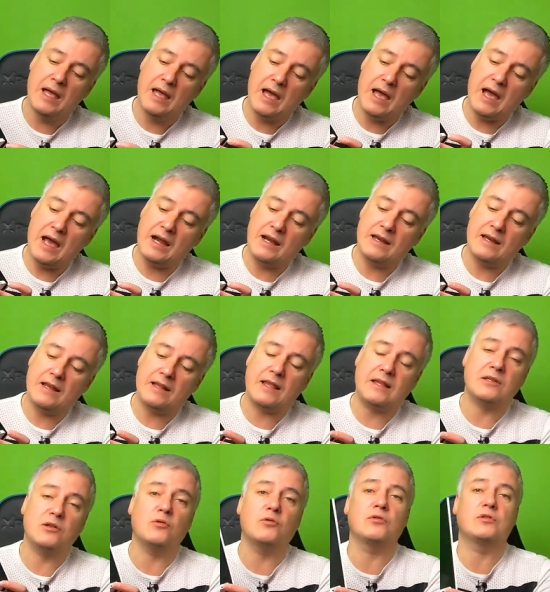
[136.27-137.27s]
And it,
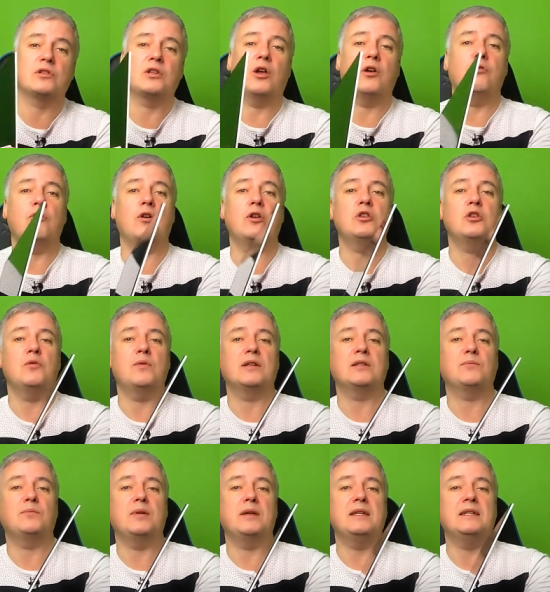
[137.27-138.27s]
there's also a U
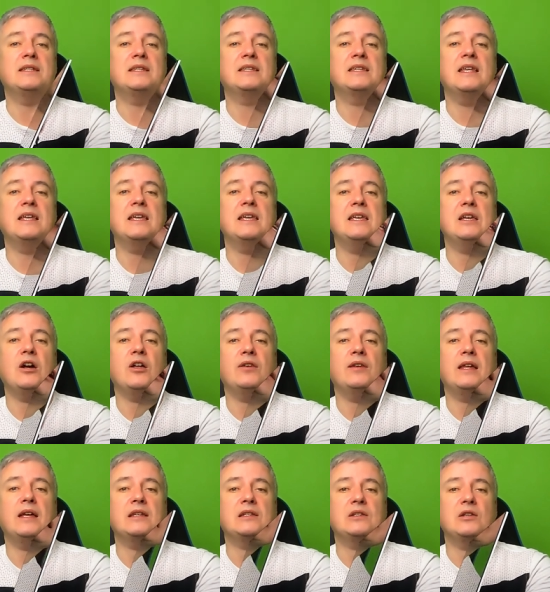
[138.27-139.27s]
S B C on
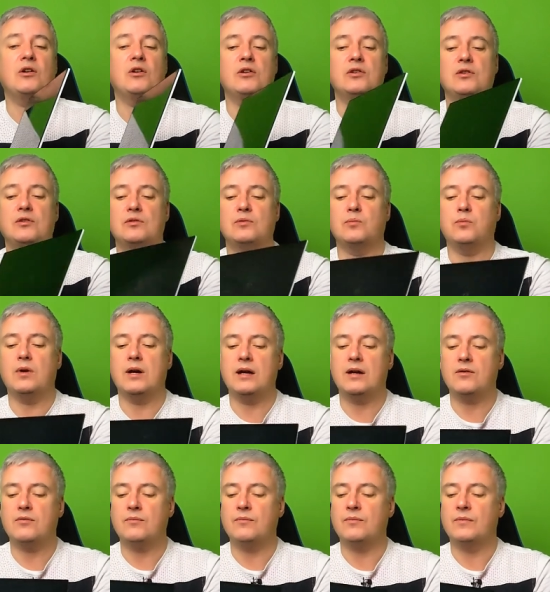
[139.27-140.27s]
that side as
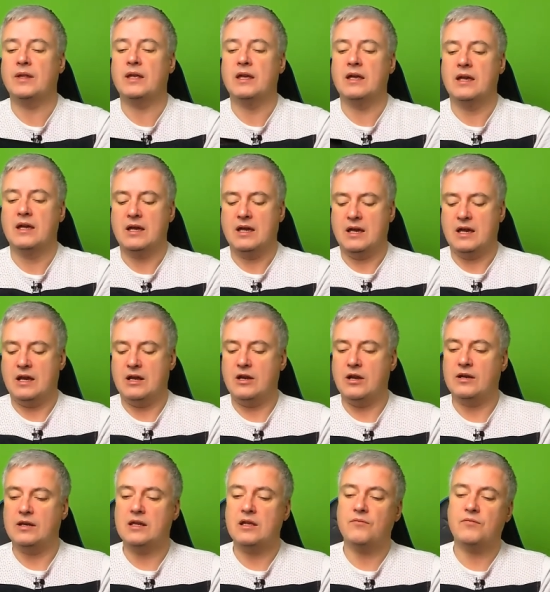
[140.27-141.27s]
well. And
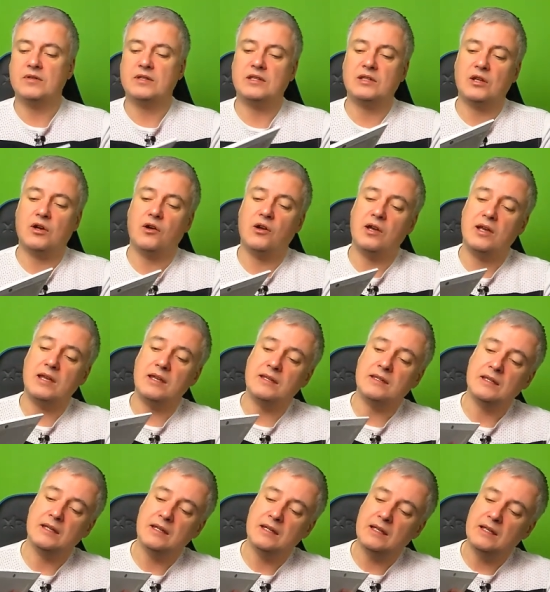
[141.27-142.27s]
on the other
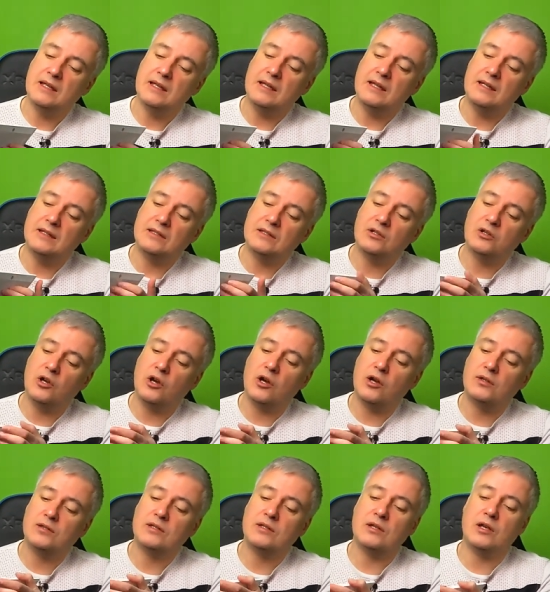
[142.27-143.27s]
side, it's
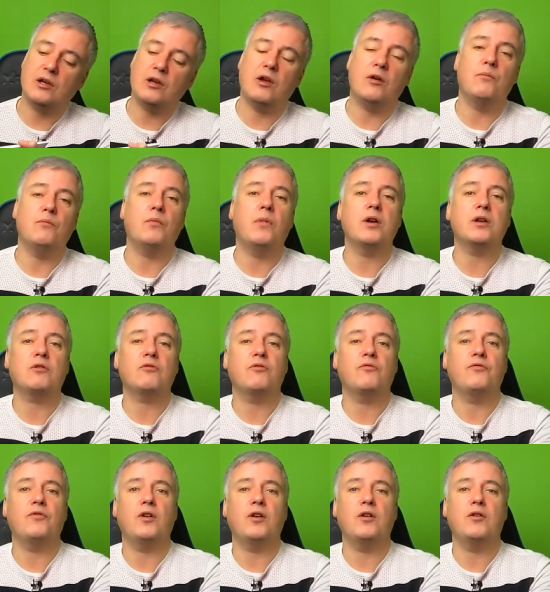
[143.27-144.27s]
got a
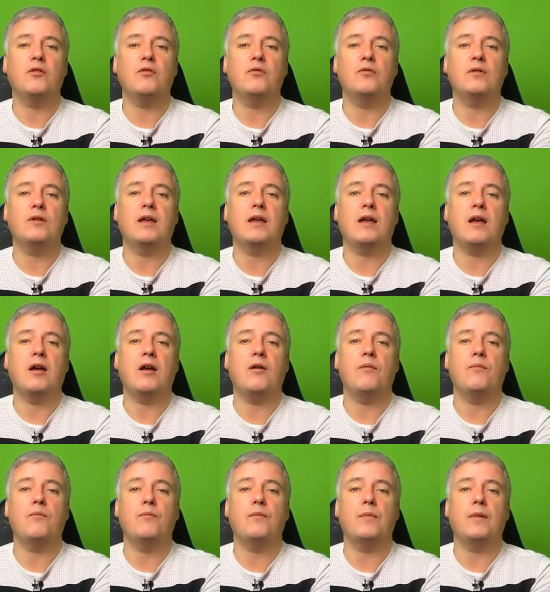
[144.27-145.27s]
microphone,
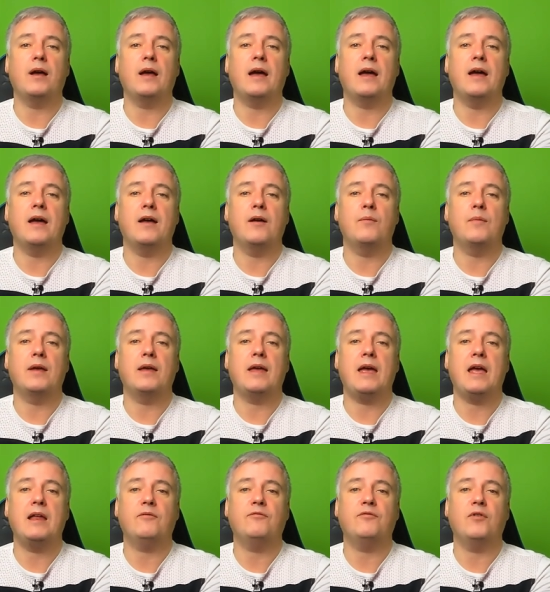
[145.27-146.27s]
um, um,
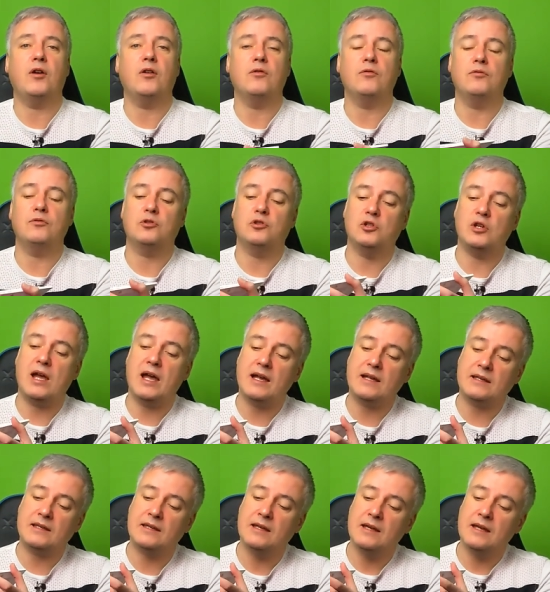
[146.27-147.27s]
headphone
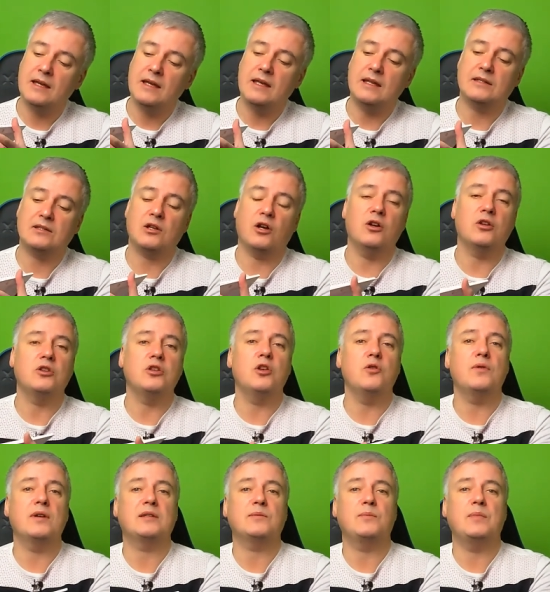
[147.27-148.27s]
jack. It's got a
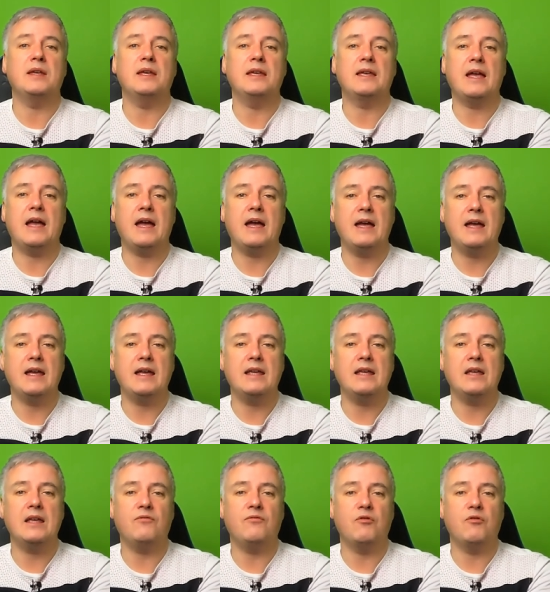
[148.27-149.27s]
U S B A
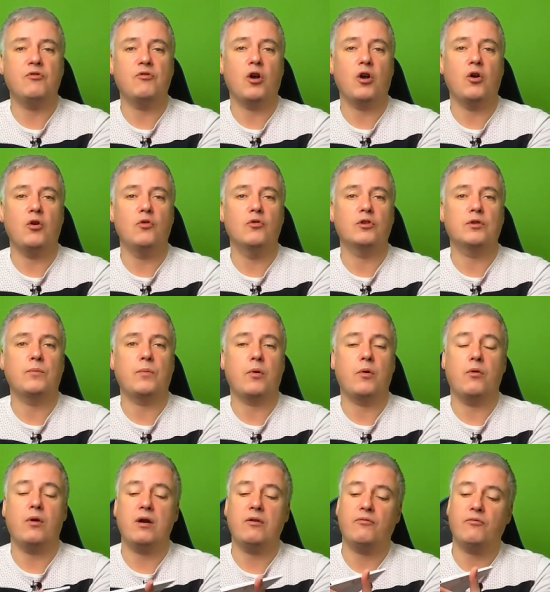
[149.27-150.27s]
if you've got older
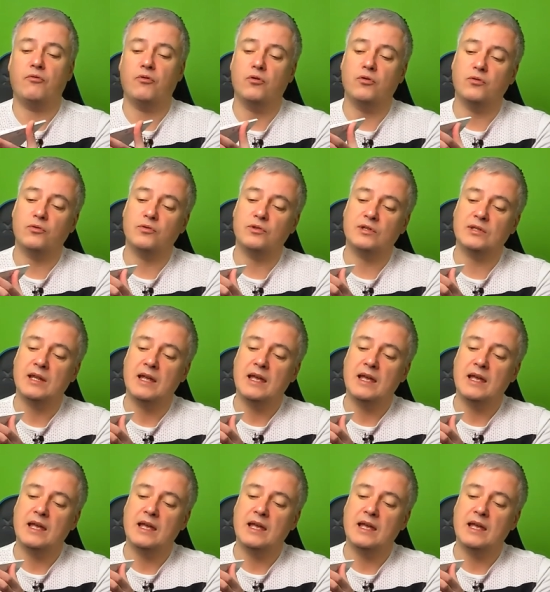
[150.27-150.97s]
peripherals,